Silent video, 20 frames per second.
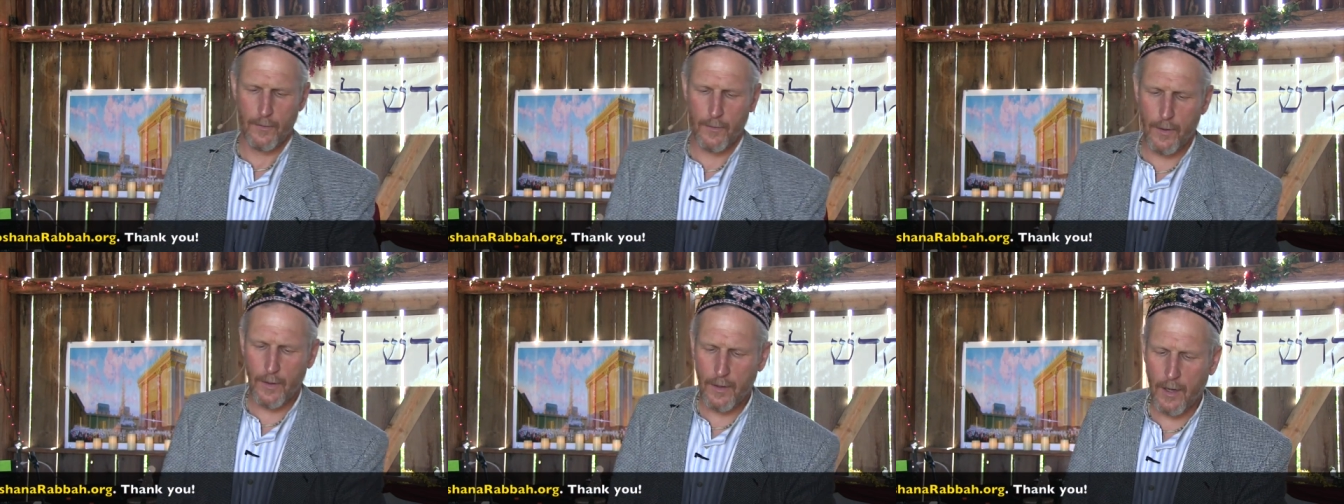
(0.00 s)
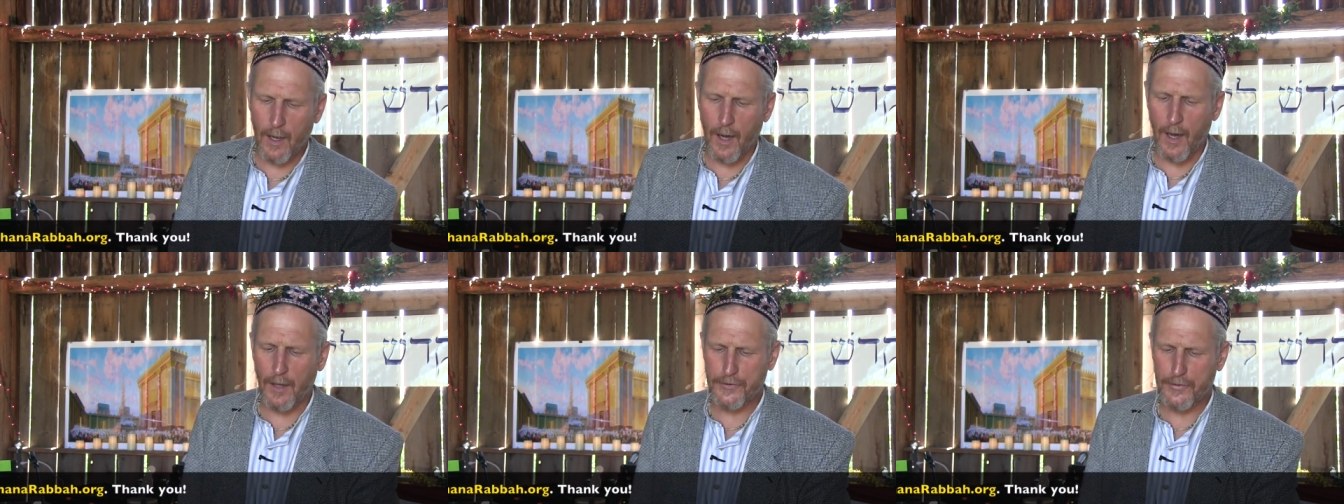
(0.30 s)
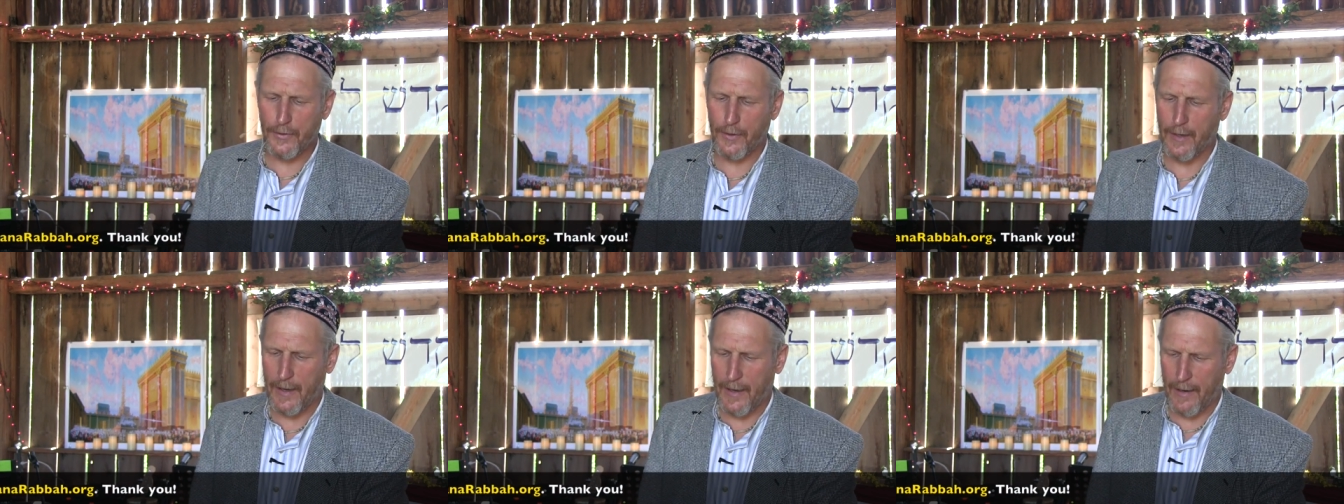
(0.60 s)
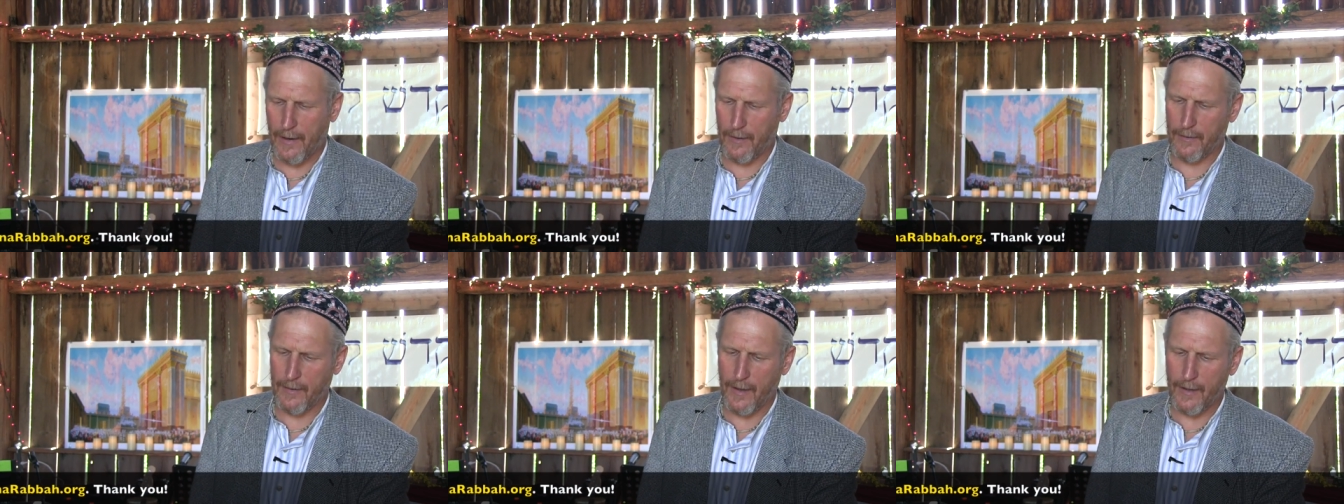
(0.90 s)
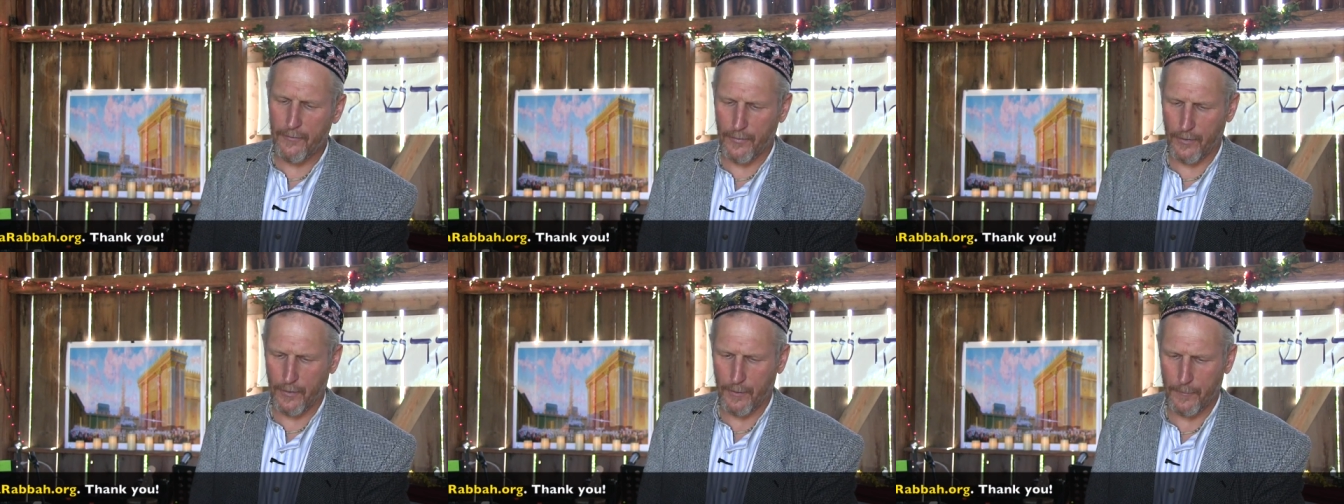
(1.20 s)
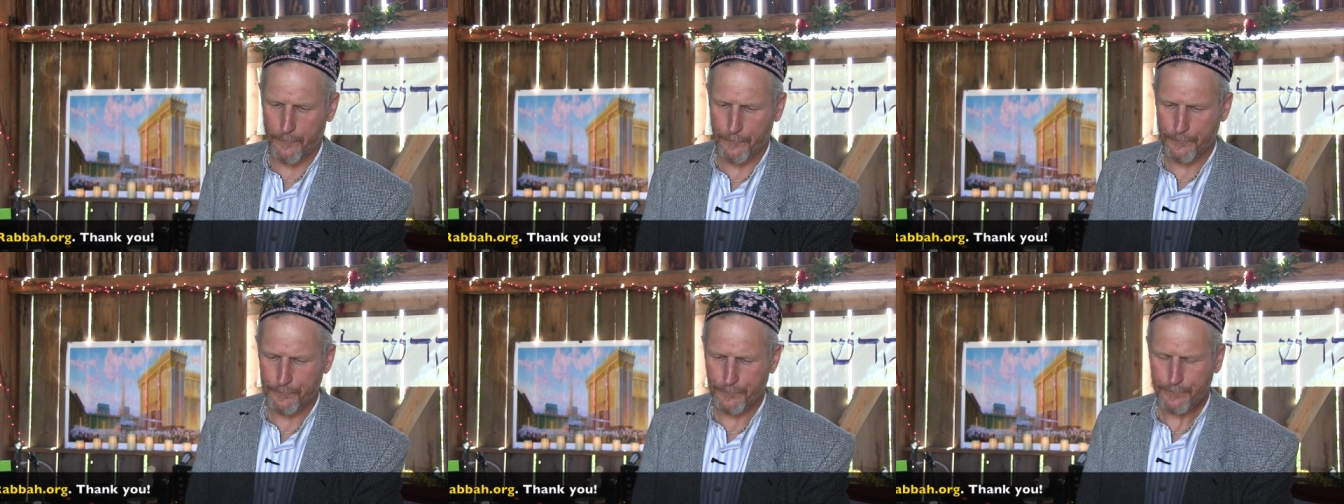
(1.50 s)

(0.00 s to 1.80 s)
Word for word: We're called to a higher level.